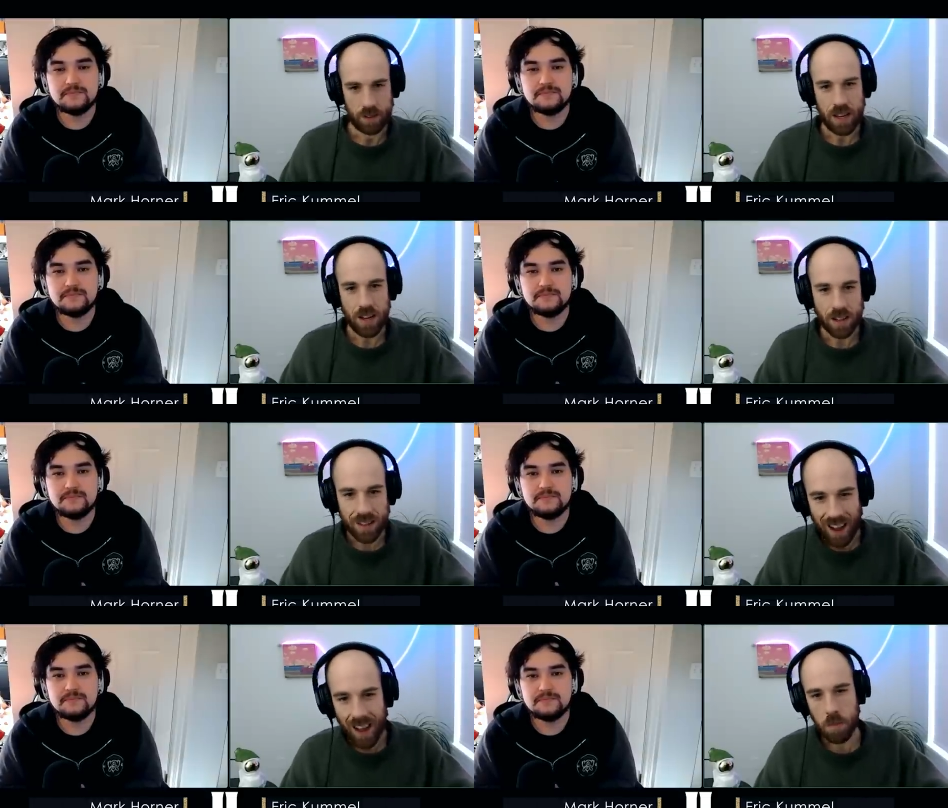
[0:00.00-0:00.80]
Speaker 1: in a
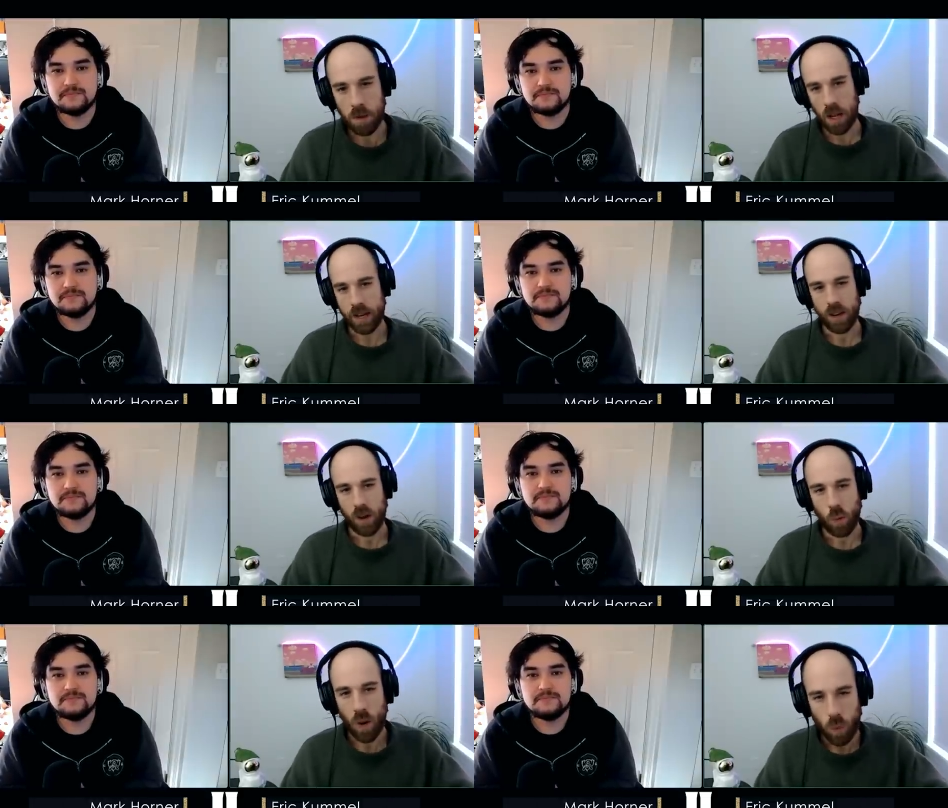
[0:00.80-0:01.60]
timeline
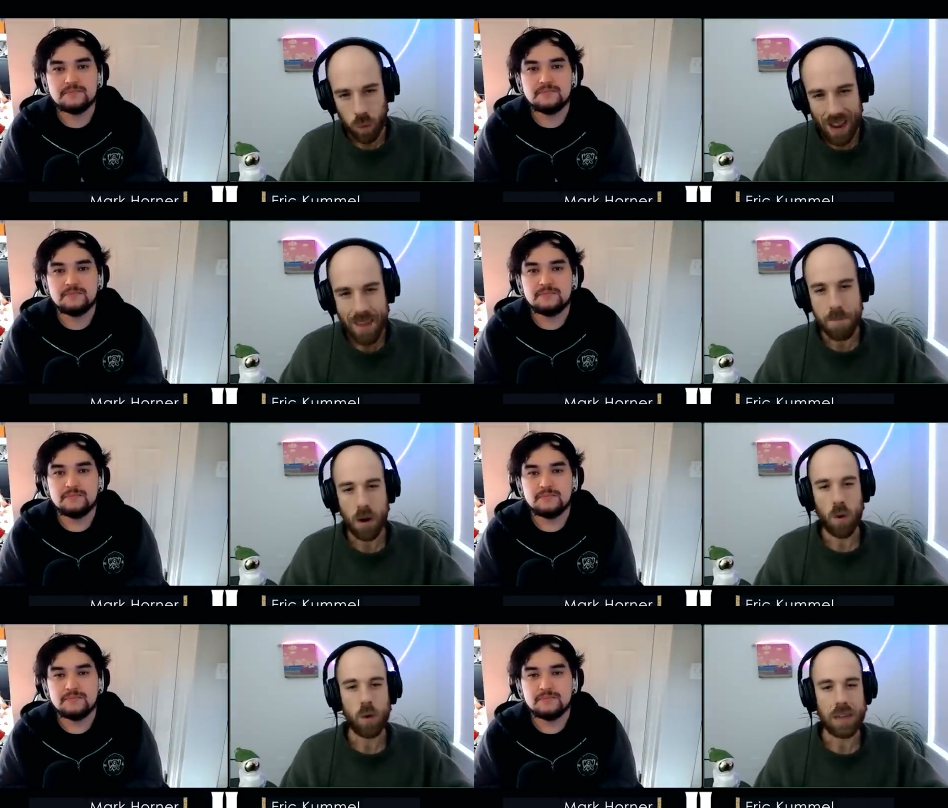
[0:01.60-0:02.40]
where
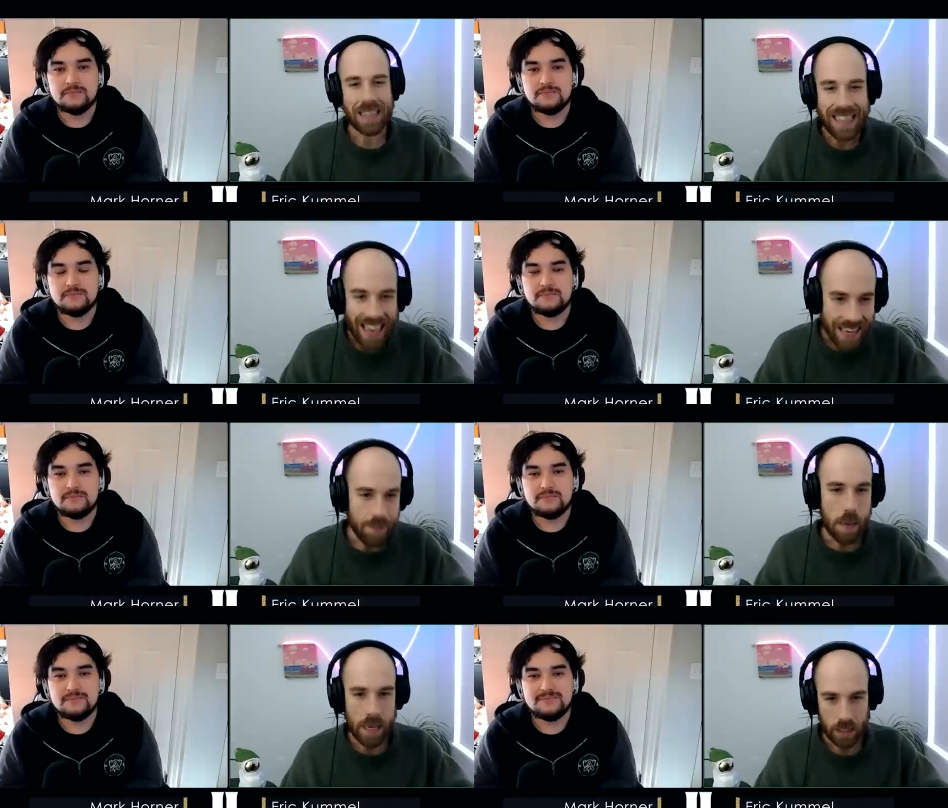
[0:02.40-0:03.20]
Weibo
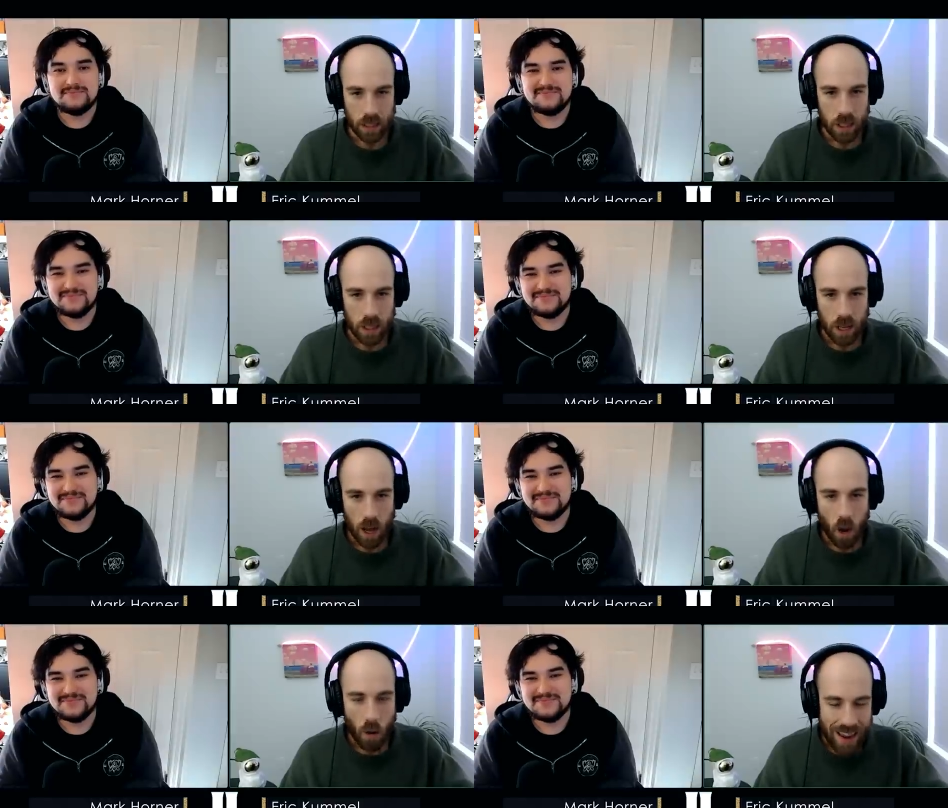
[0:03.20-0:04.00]
Gaming
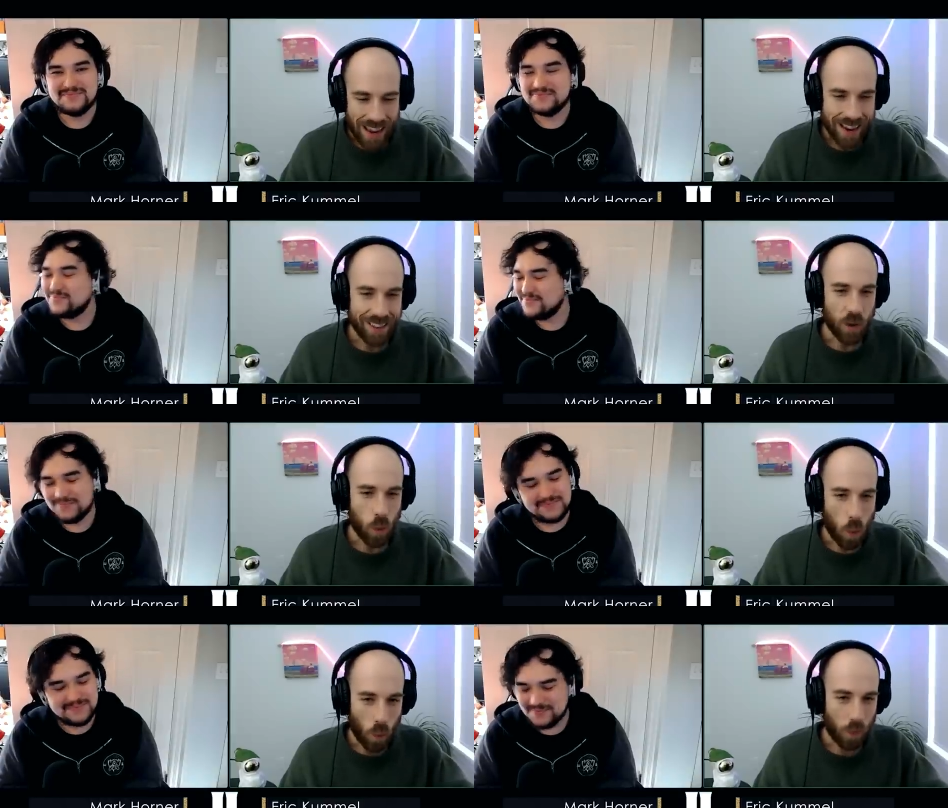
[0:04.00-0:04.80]
are in the
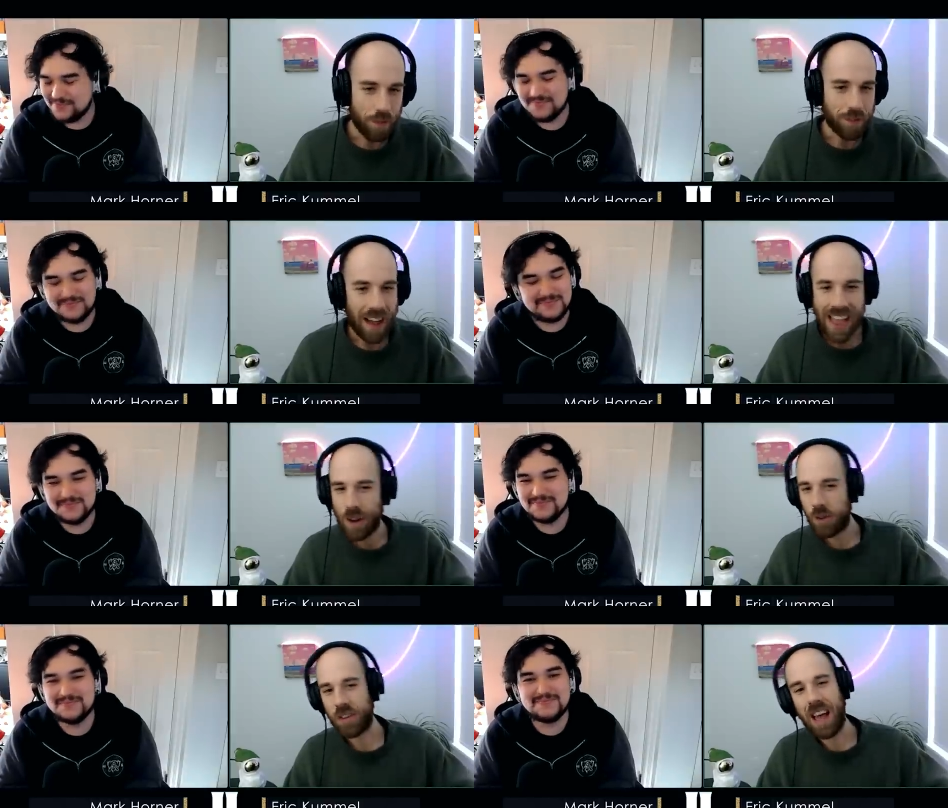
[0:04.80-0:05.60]
World
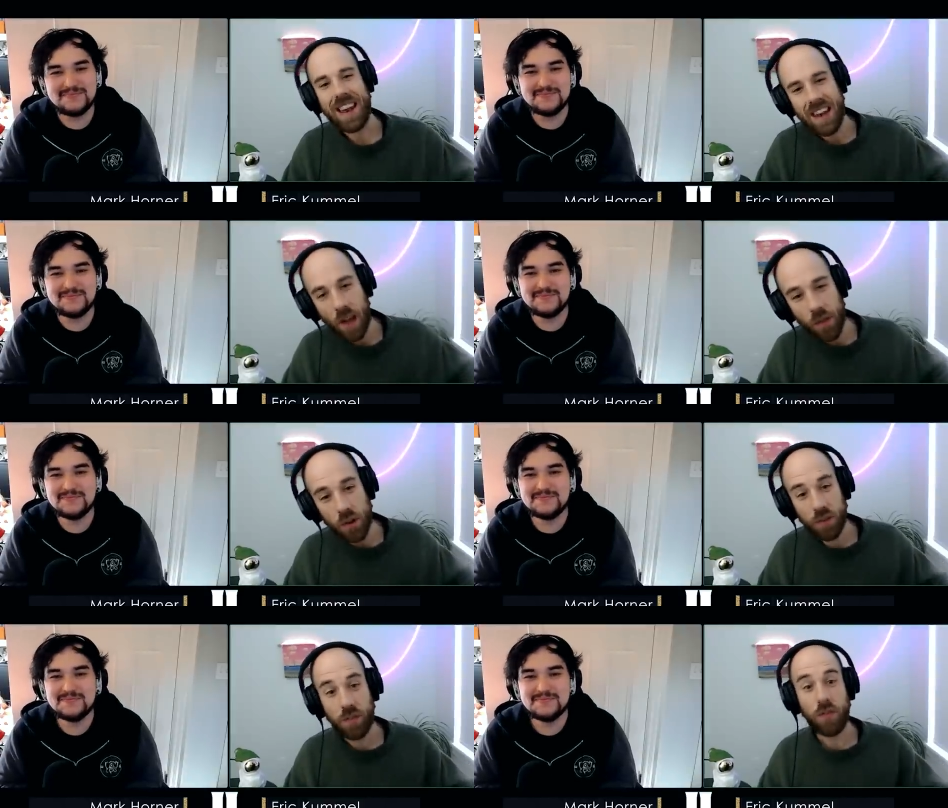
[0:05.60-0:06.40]
Finals, another
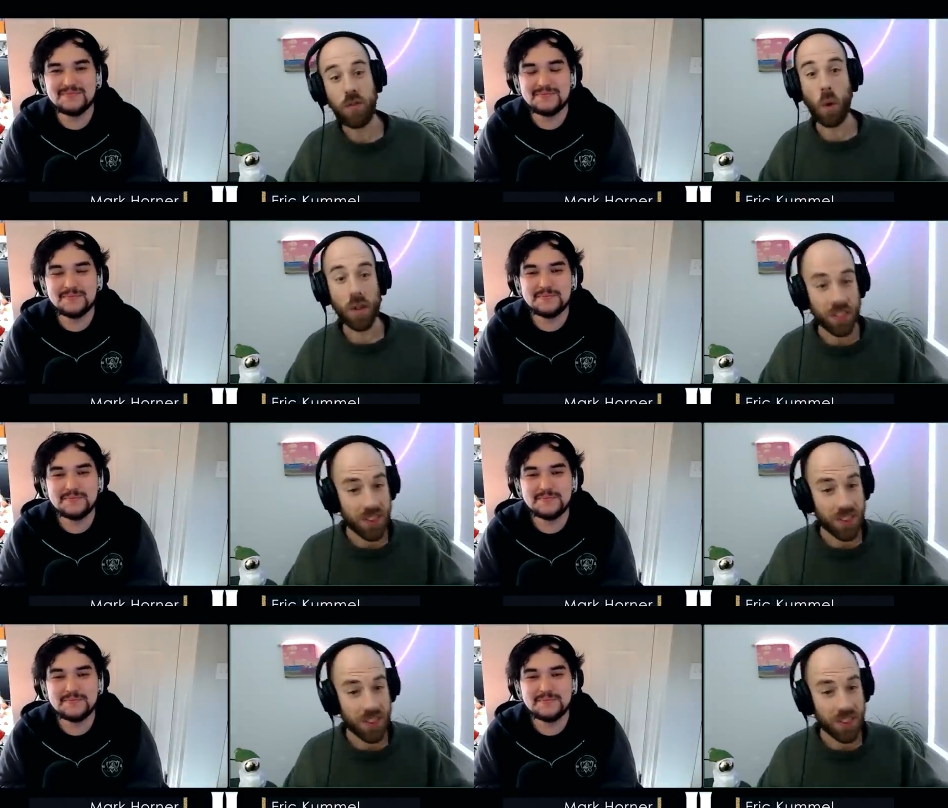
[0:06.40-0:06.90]
fourth